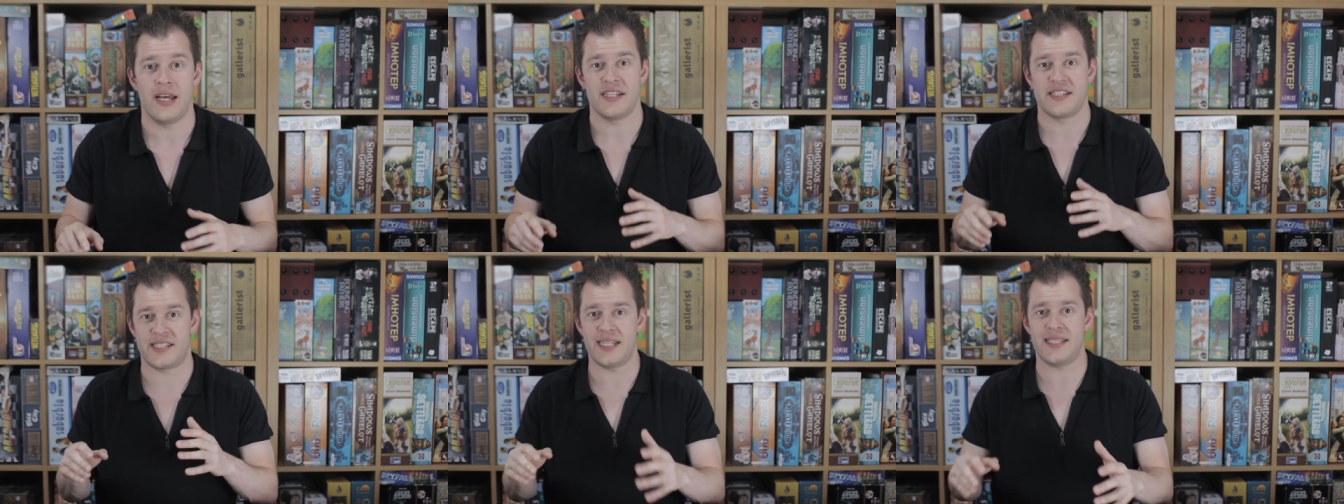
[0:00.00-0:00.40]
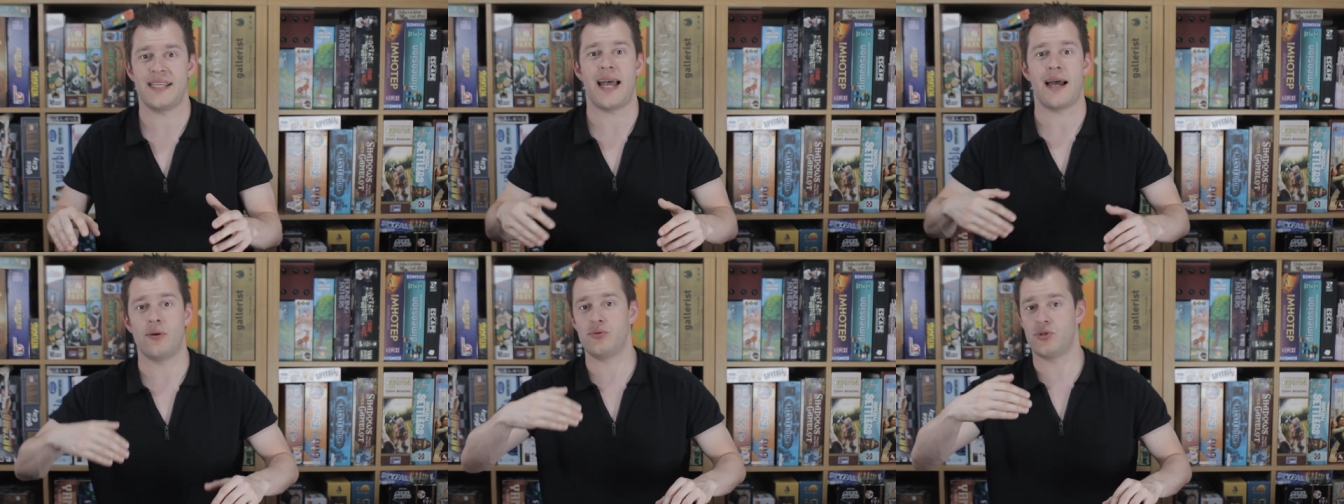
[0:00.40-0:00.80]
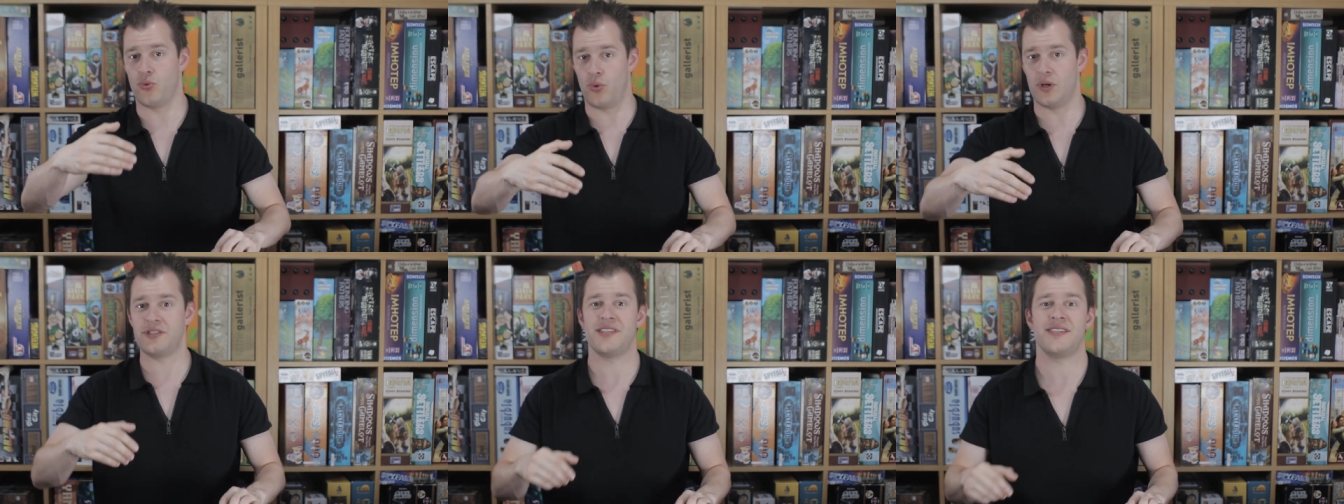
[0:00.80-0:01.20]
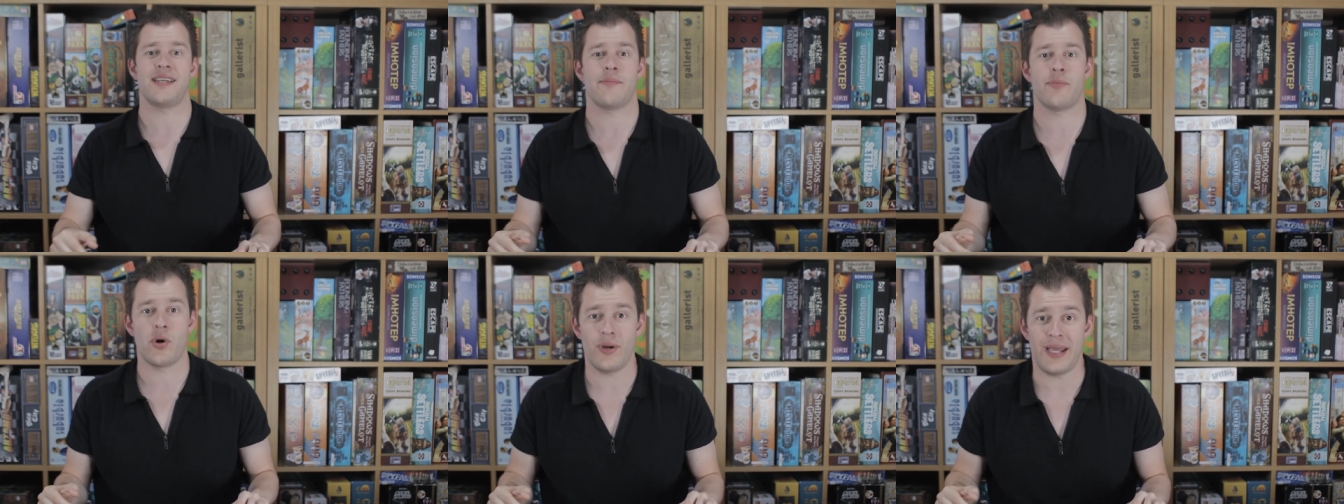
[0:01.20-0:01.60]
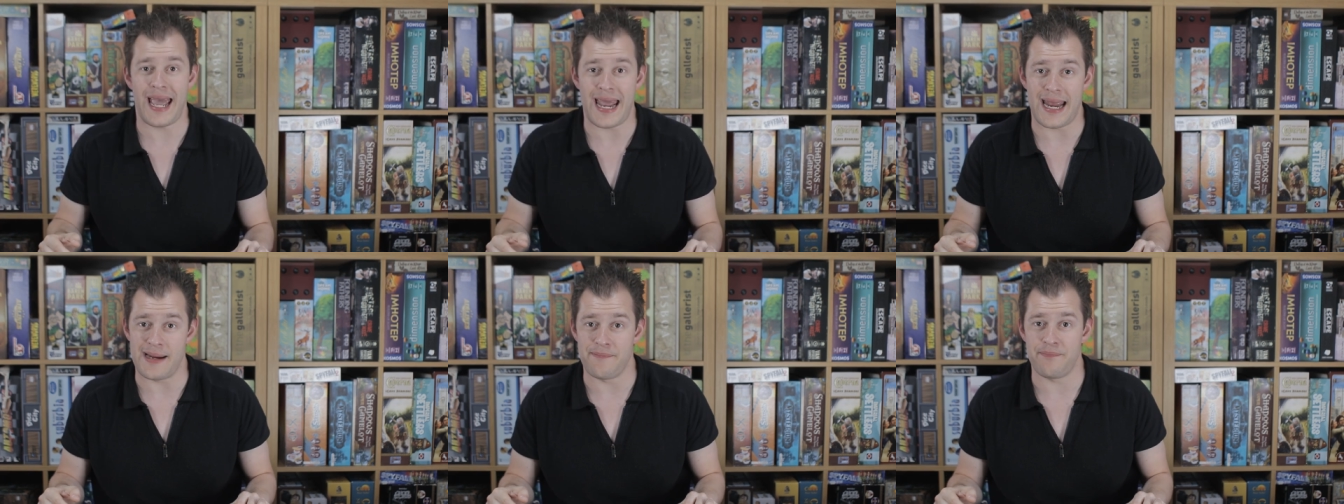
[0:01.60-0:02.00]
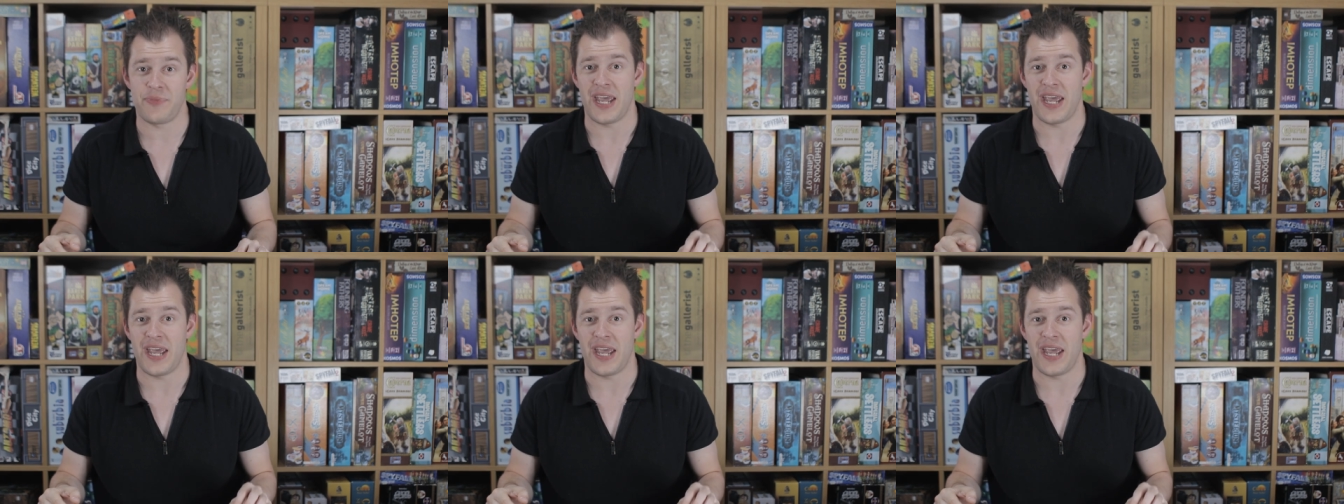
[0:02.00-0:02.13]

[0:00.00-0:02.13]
sit down to want to demo a game,